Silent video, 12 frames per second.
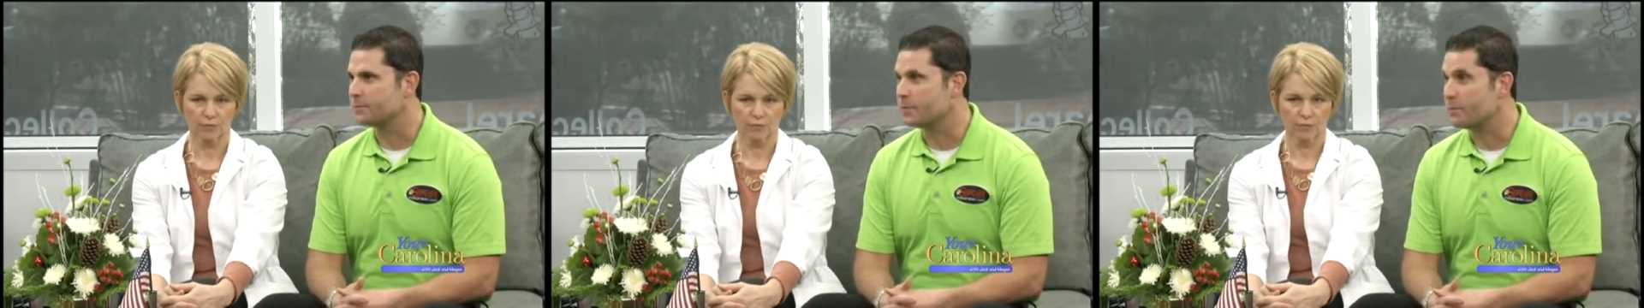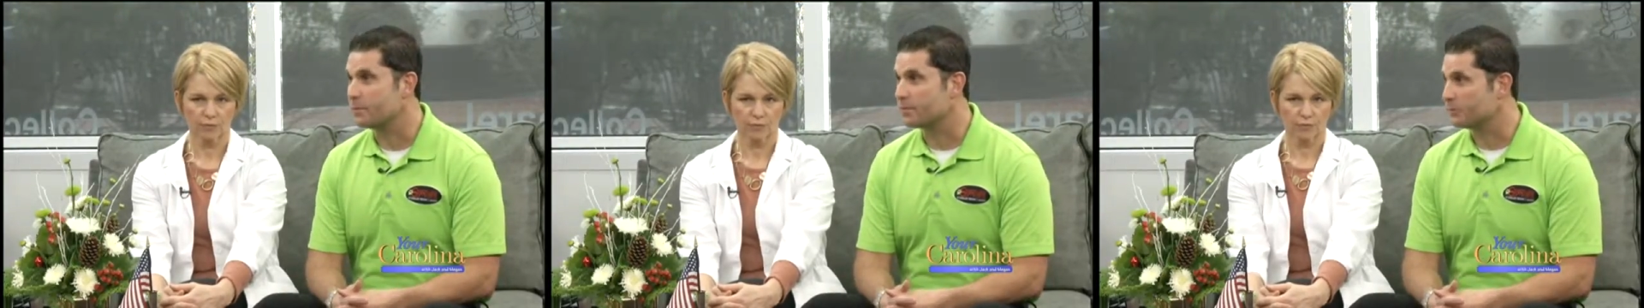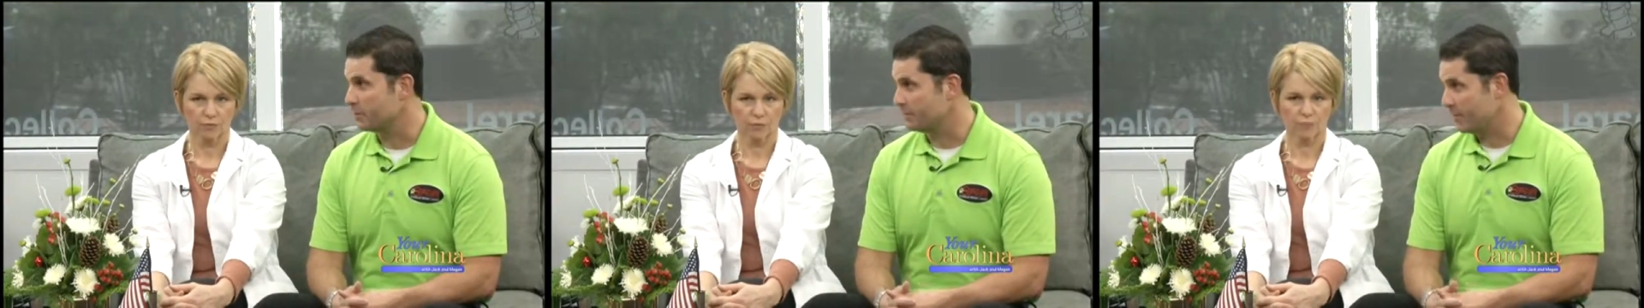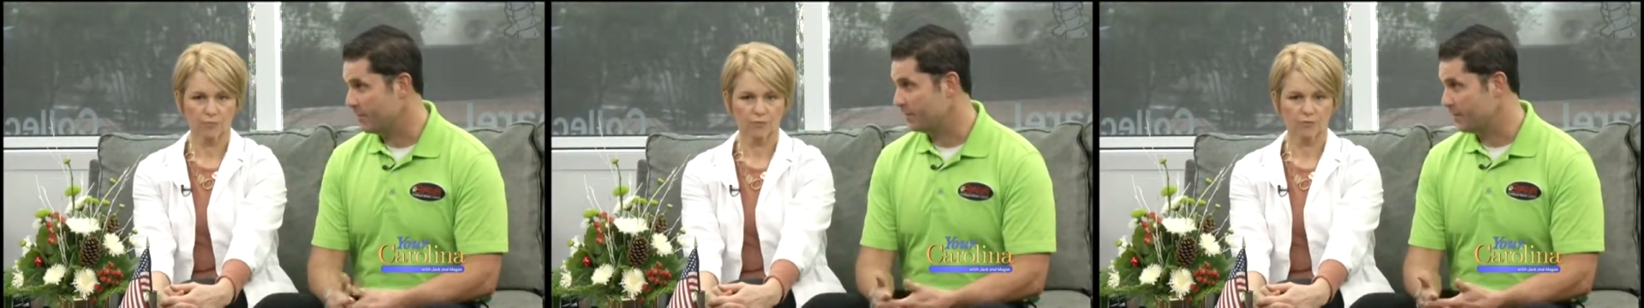Speaker 1: people have been very
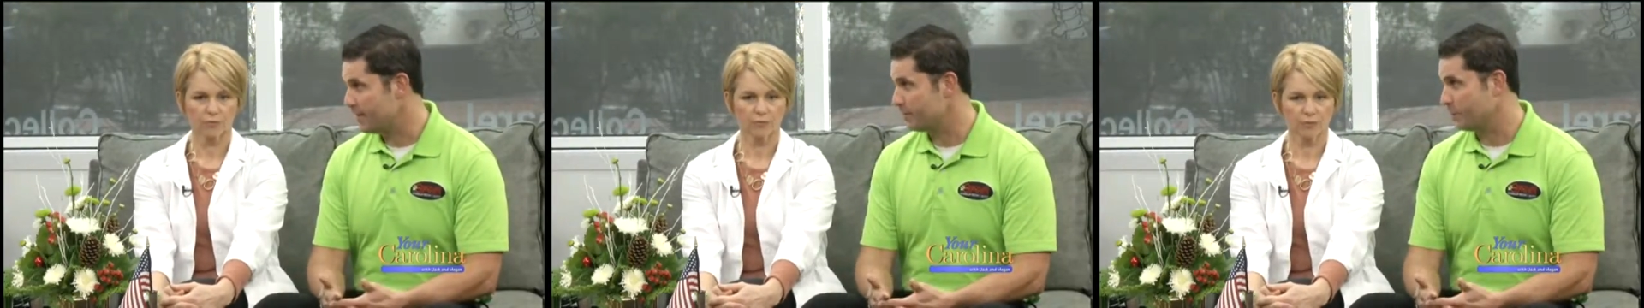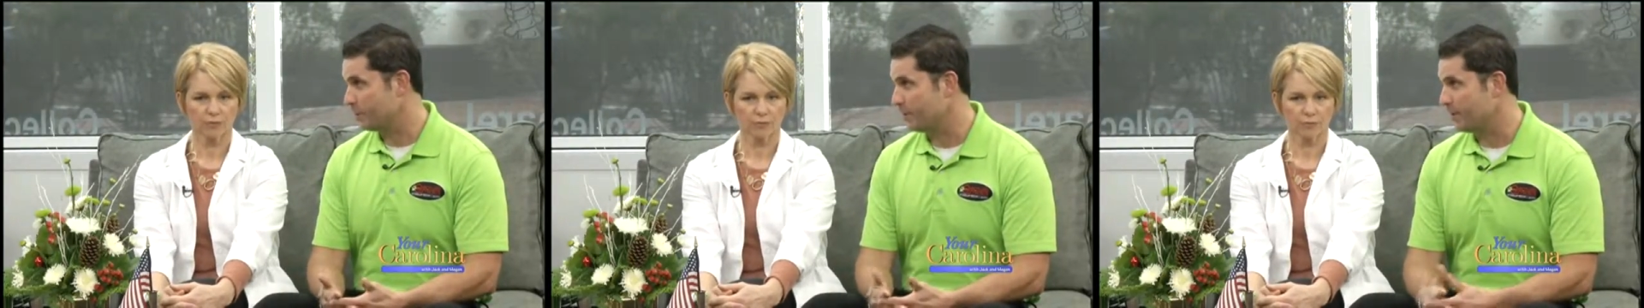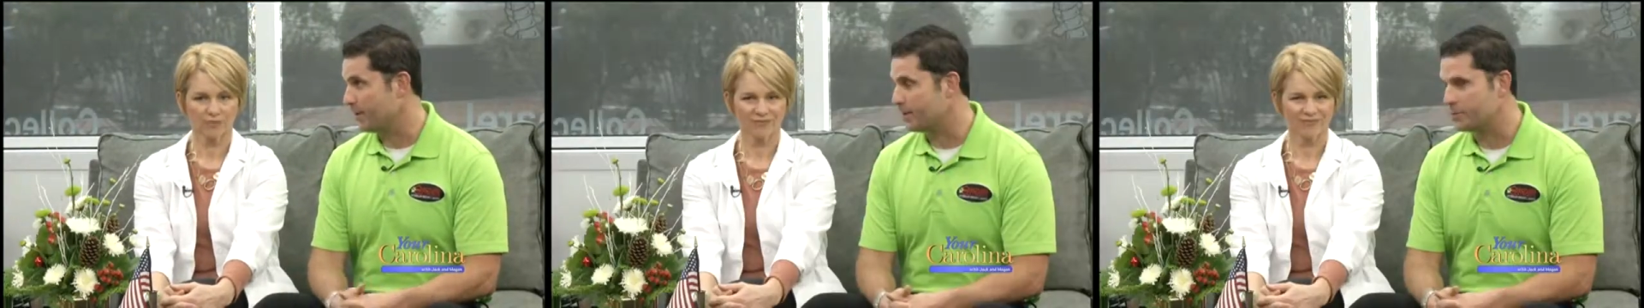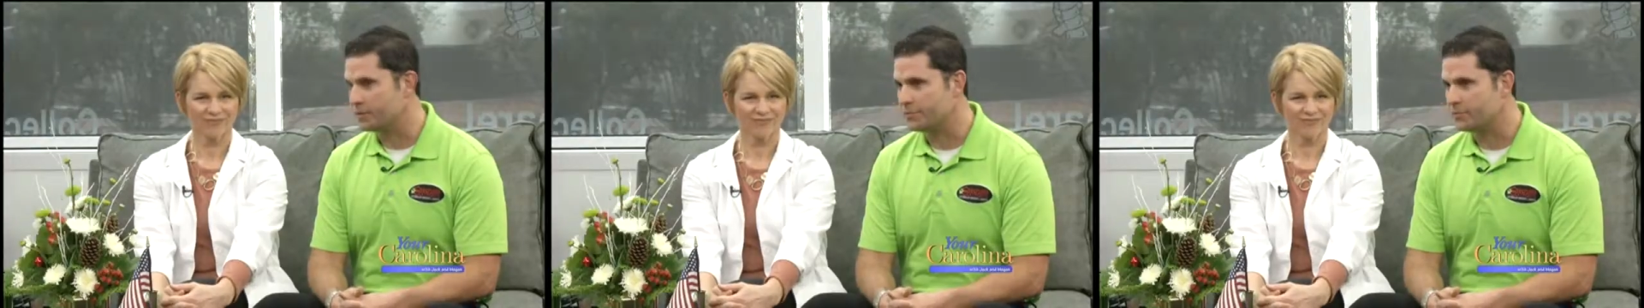thankful for that. I mean,
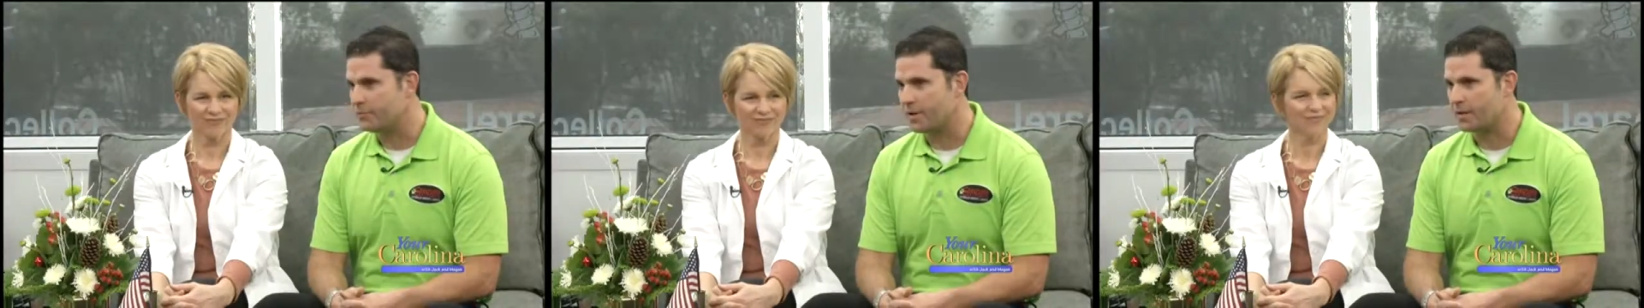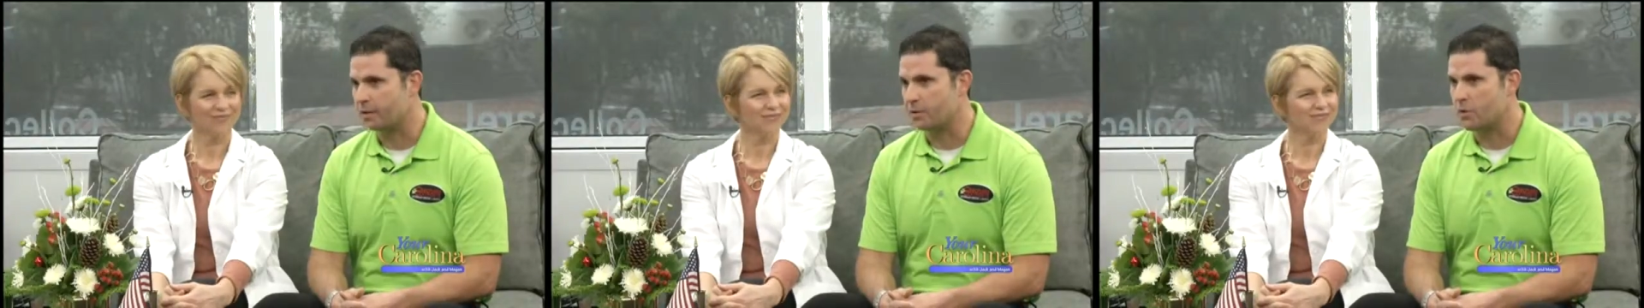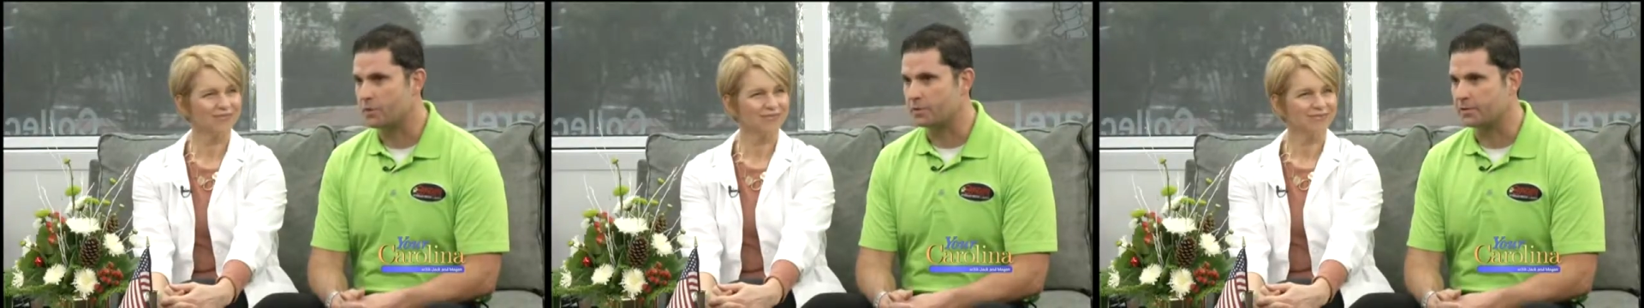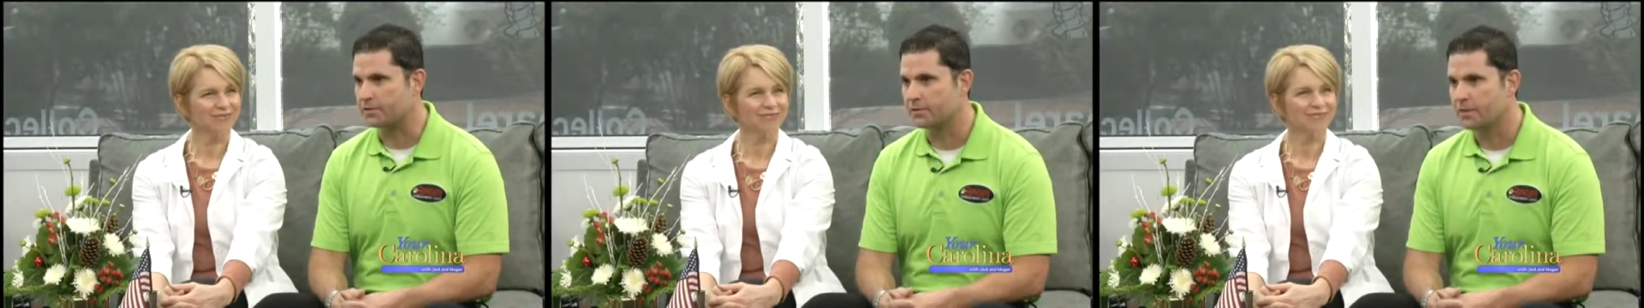if you've got a dog that's
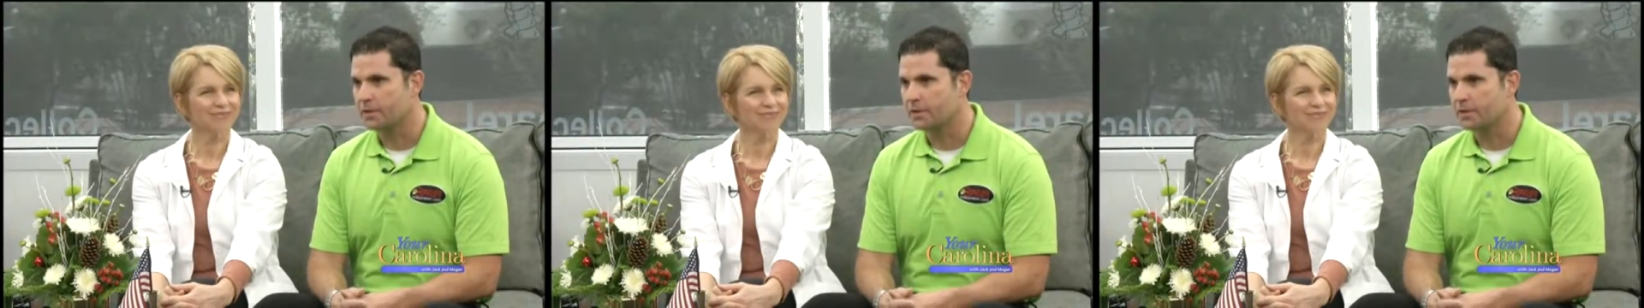